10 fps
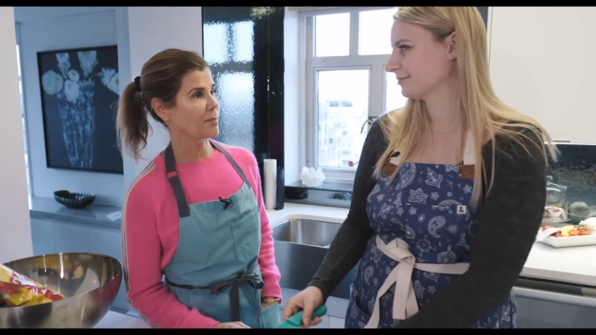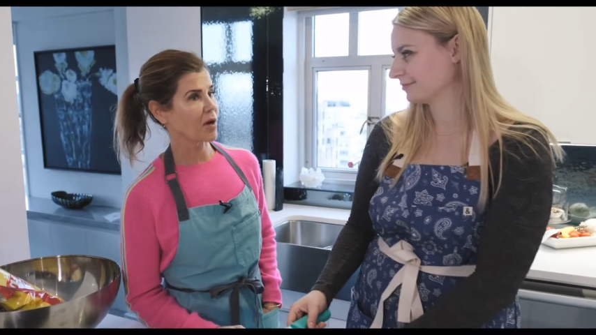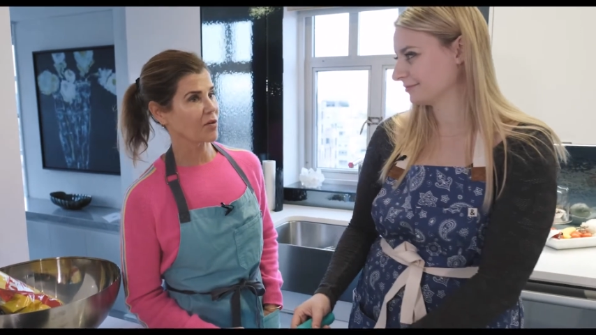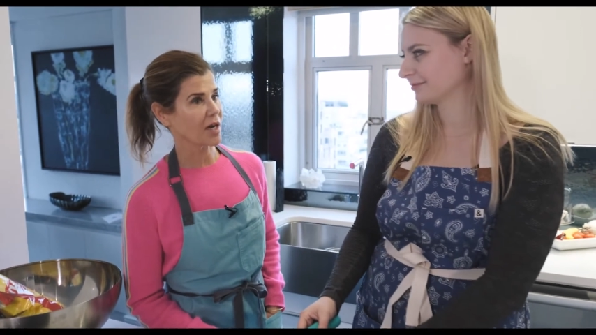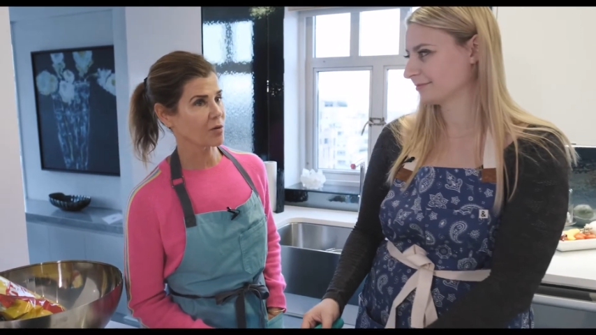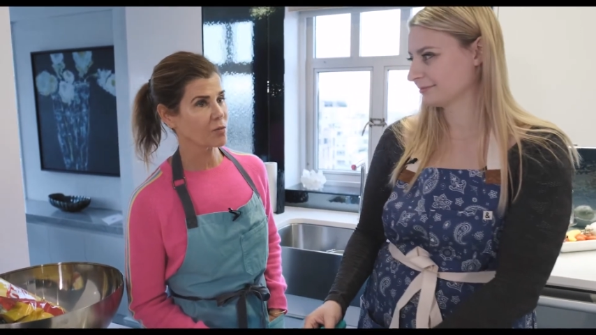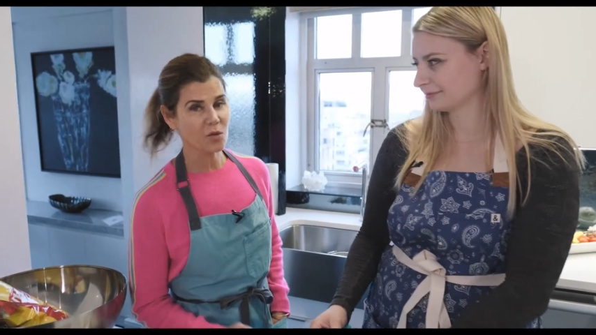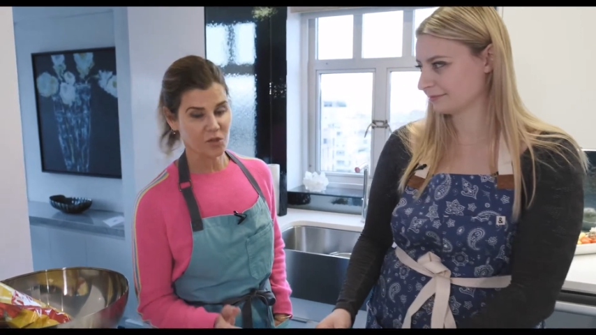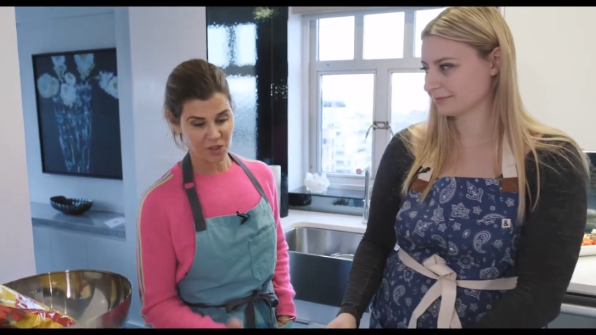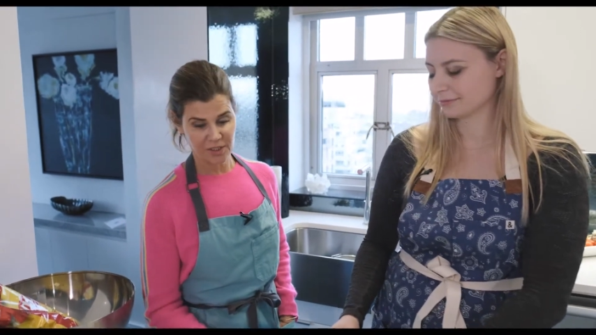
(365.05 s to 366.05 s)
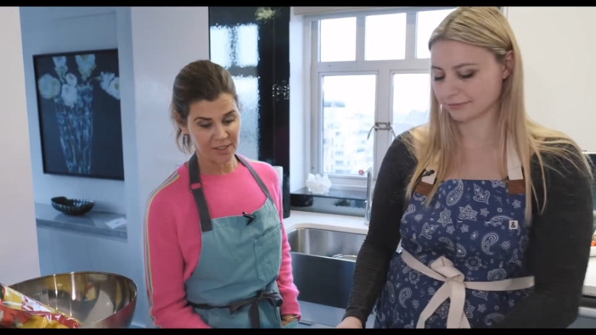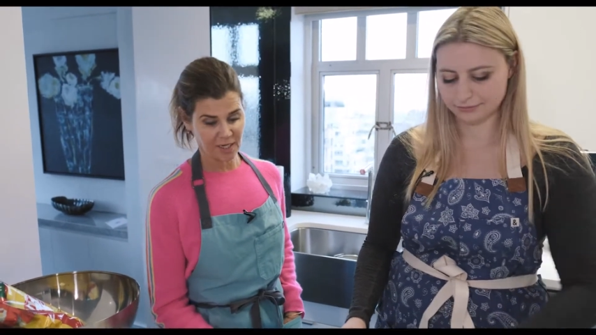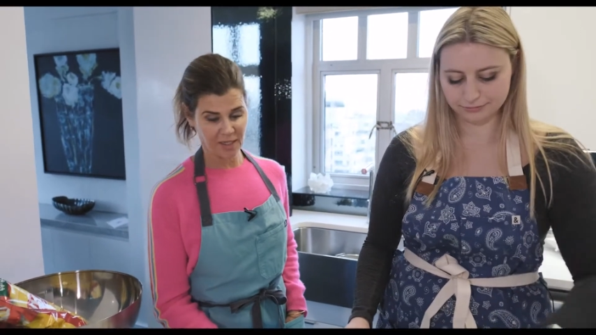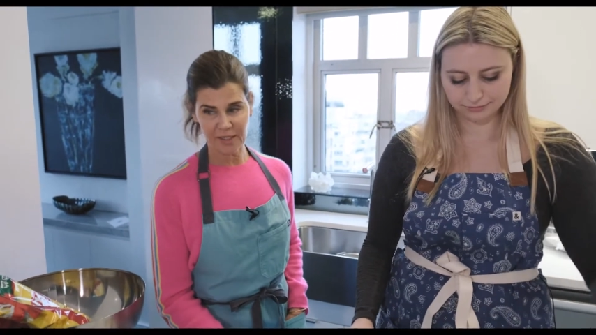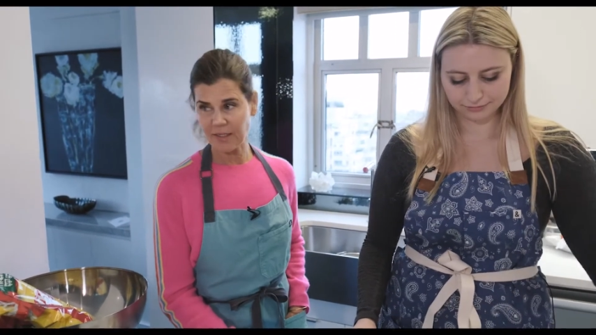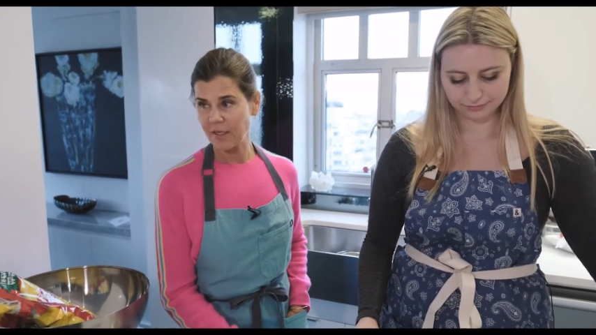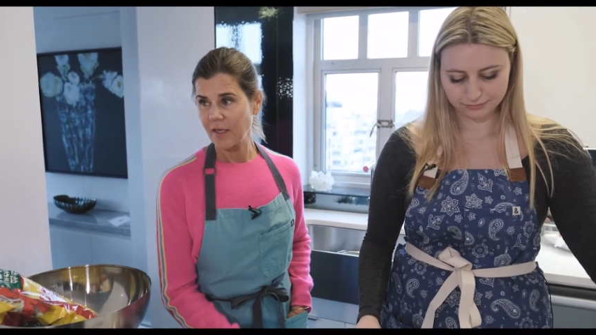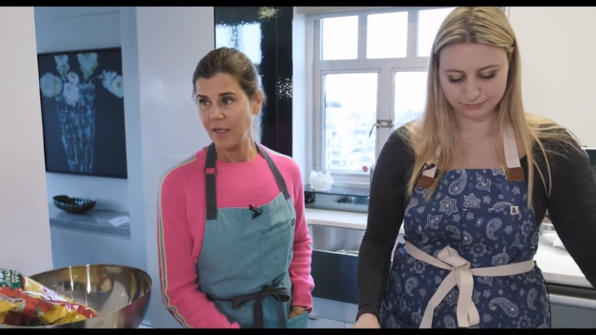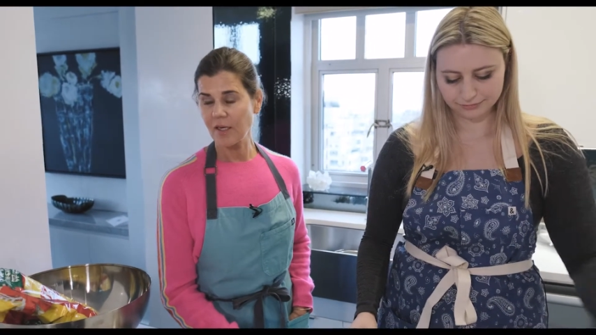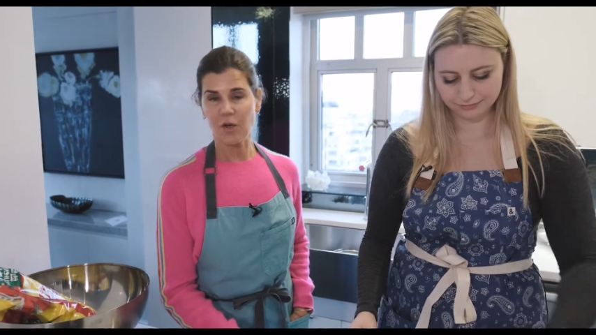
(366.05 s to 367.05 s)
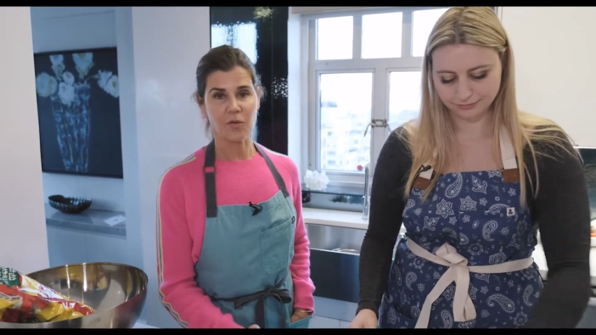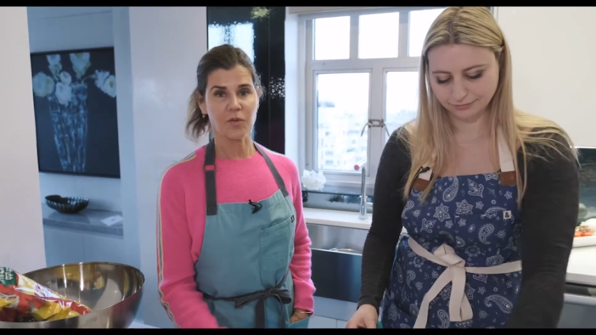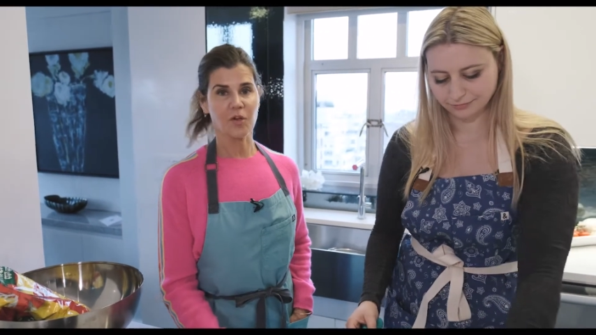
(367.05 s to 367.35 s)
Speaker 1: my mother had a rule. She said, you know,